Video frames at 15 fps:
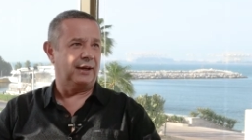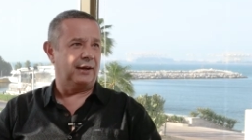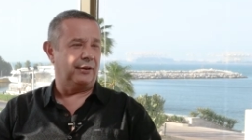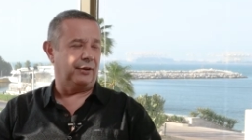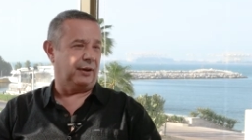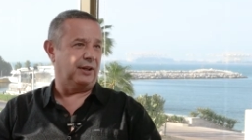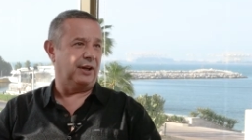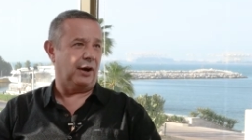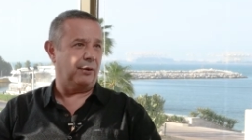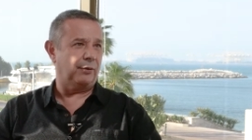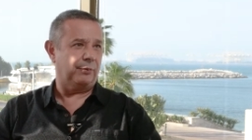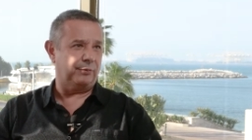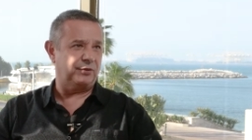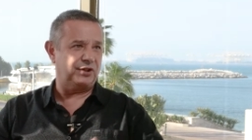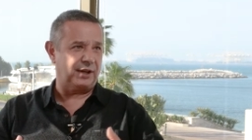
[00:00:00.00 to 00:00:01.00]

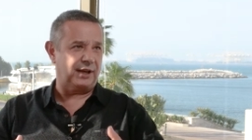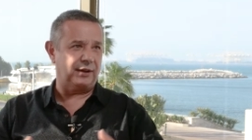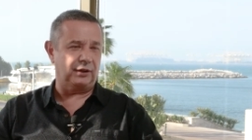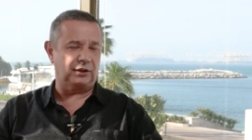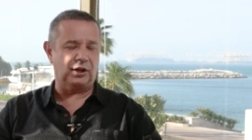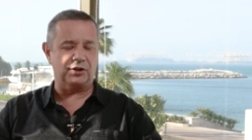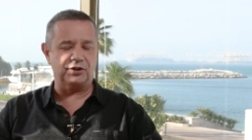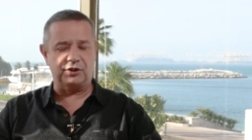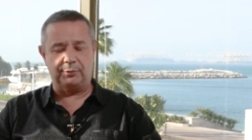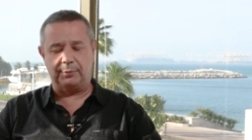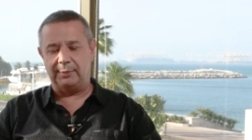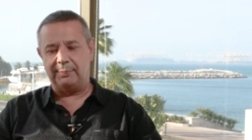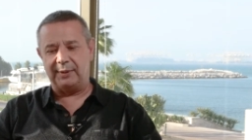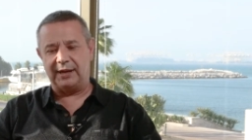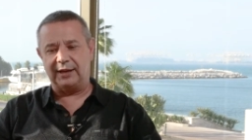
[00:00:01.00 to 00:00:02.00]
the customer
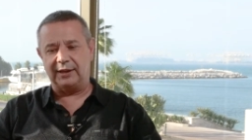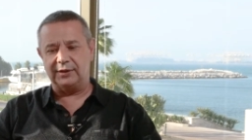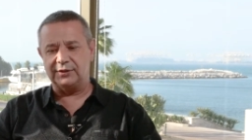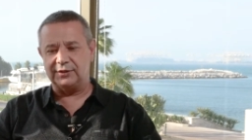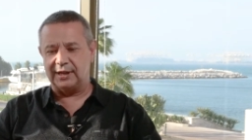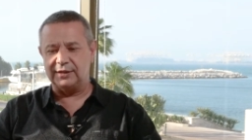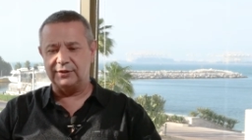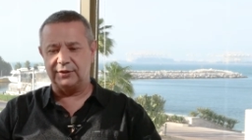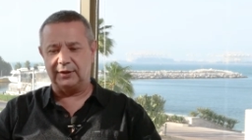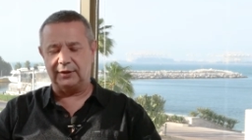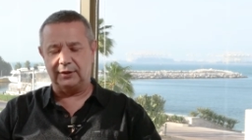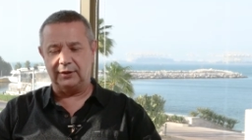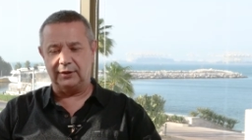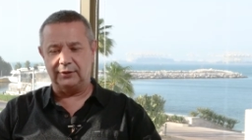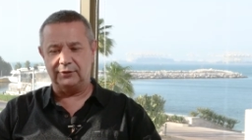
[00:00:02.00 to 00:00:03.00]
being at the center,
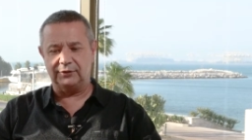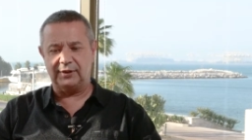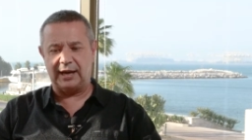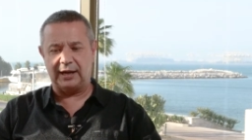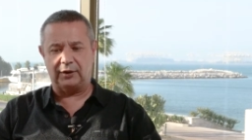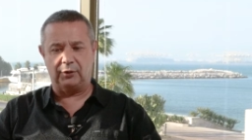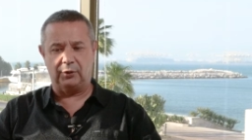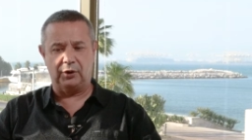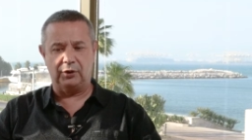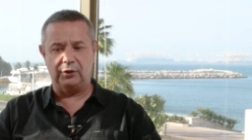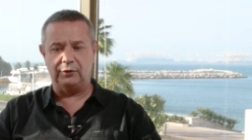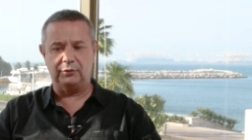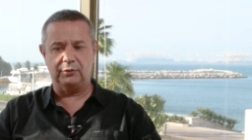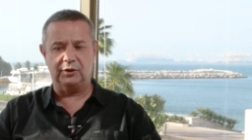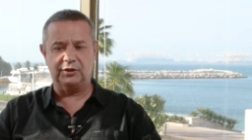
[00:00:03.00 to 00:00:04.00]
and that
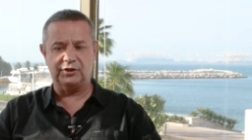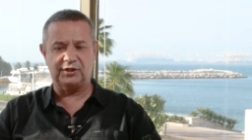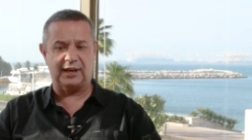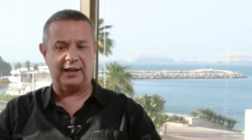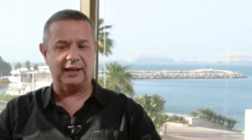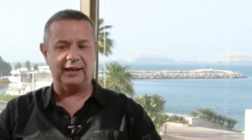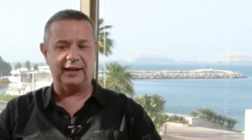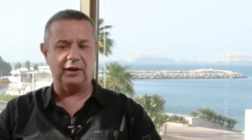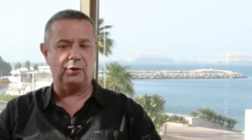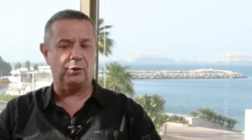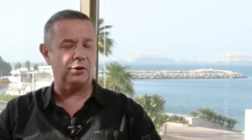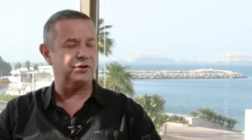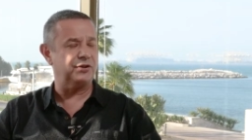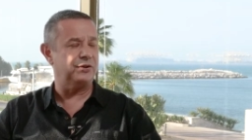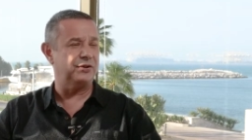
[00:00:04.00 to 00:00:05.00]
grew steadily
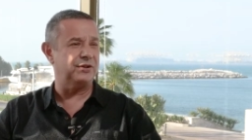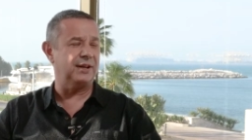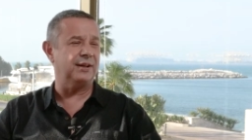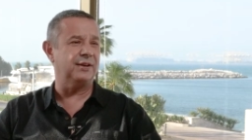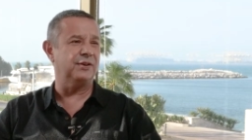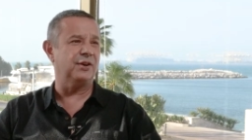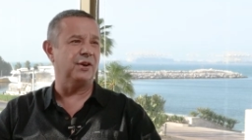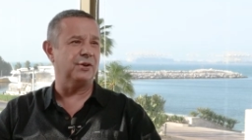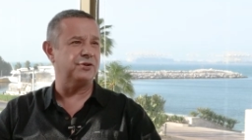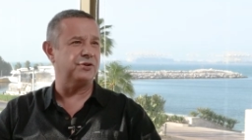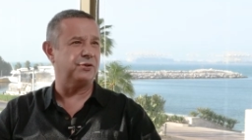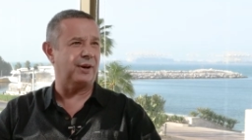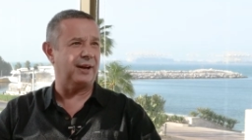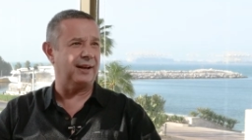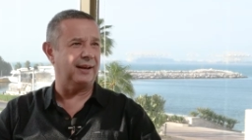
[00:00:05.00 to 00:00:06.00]
across New Zealand and
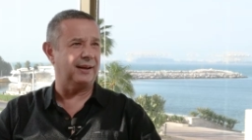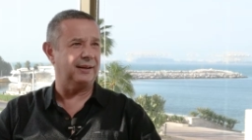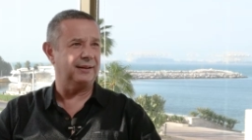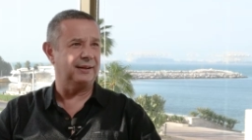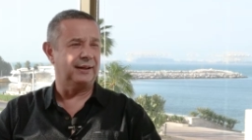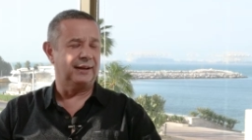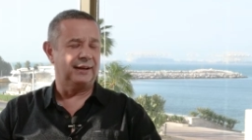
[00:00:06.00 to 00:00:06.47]
Australia.